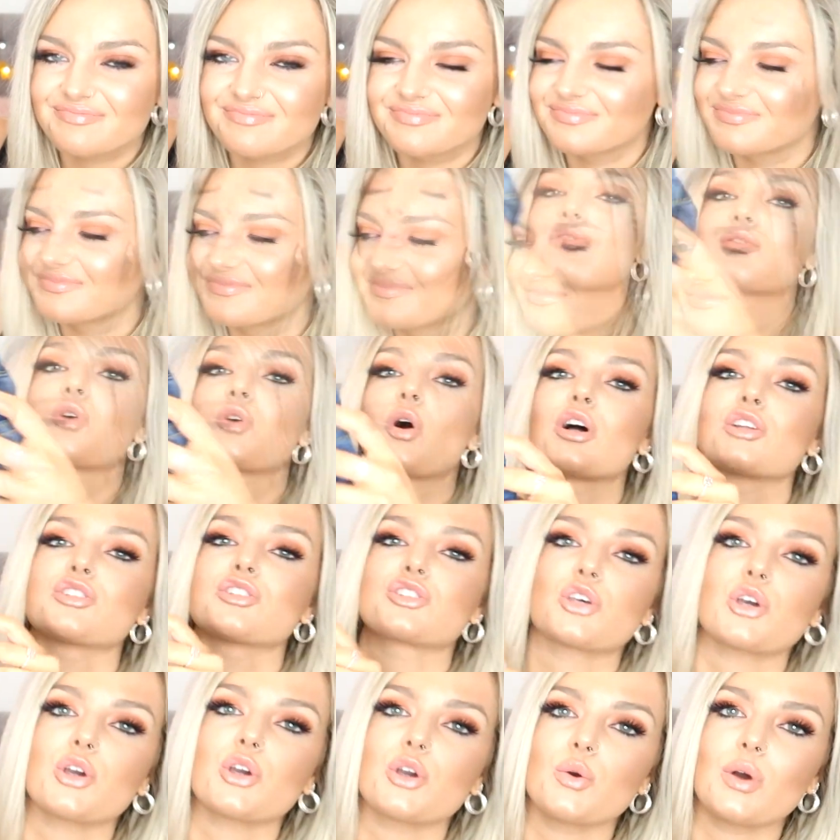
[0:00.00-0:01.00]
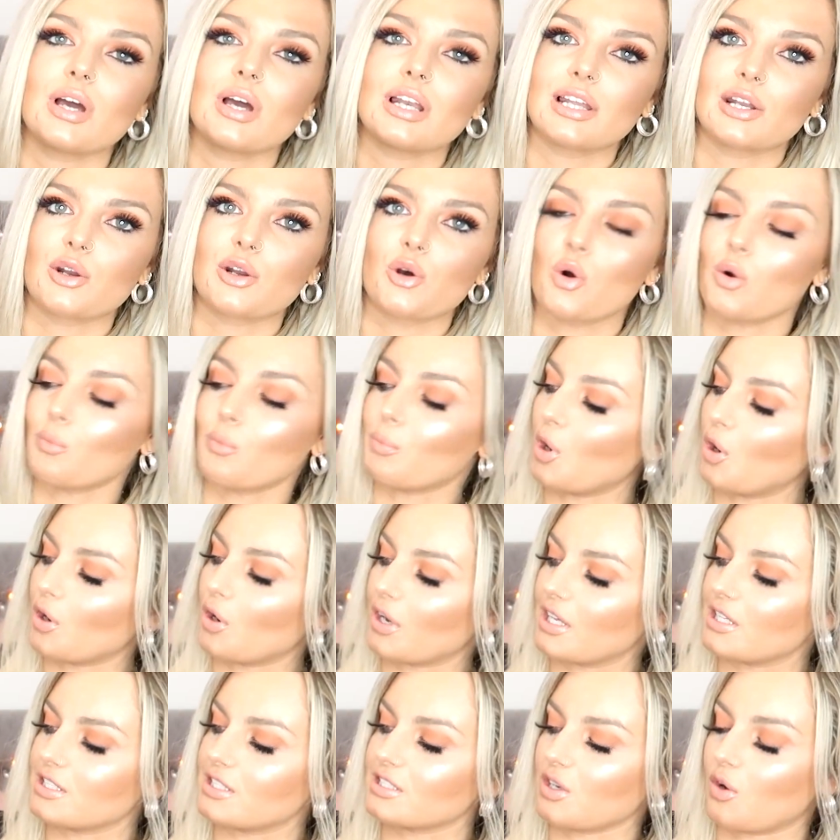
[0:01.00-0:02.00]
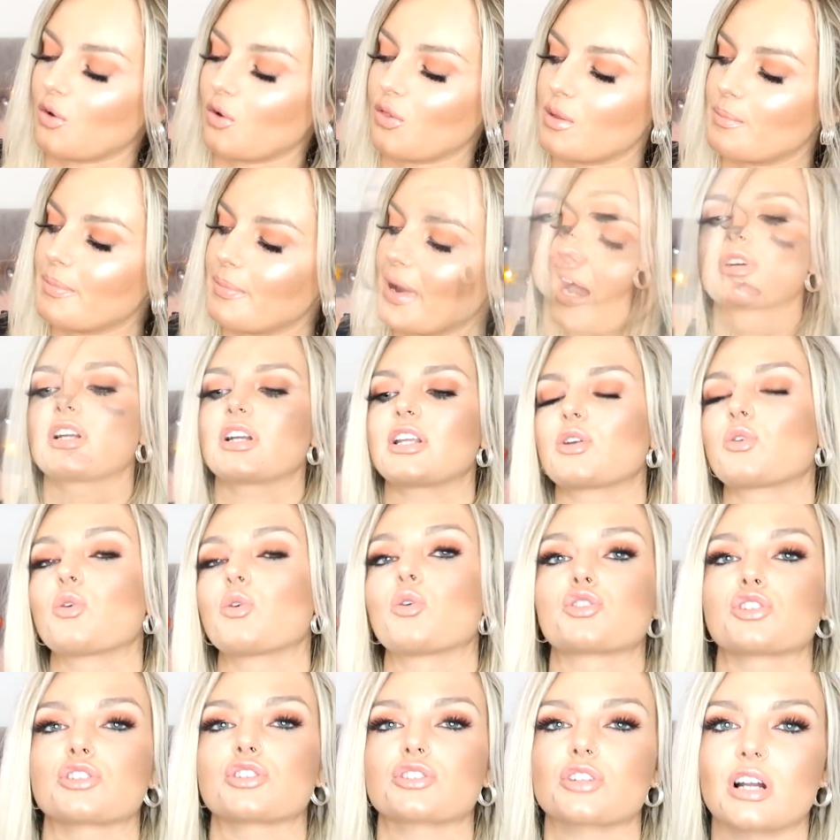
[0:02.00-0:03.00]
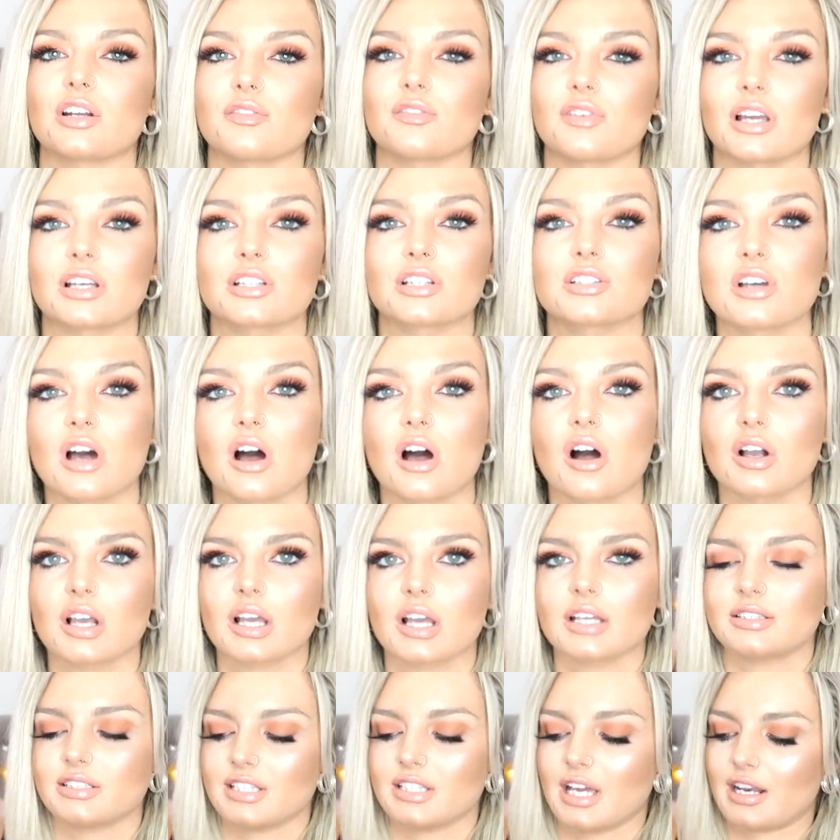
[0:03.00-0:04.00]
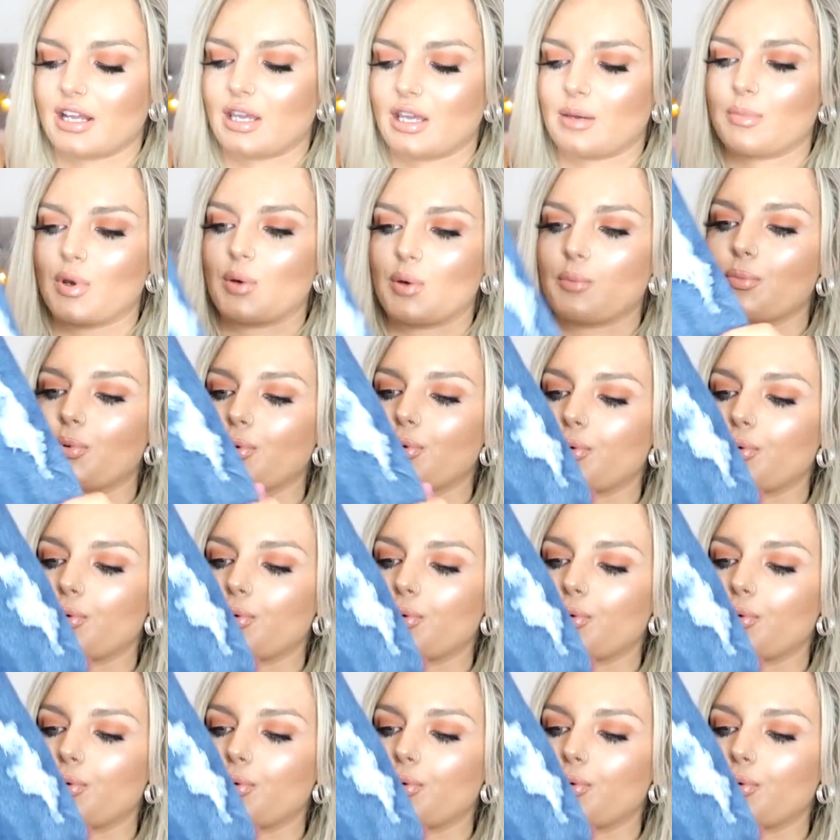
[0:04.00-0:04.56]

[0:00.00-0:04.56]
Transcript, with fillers: So we've got two little pockets on the back. Really gorgeous kind of like dark denim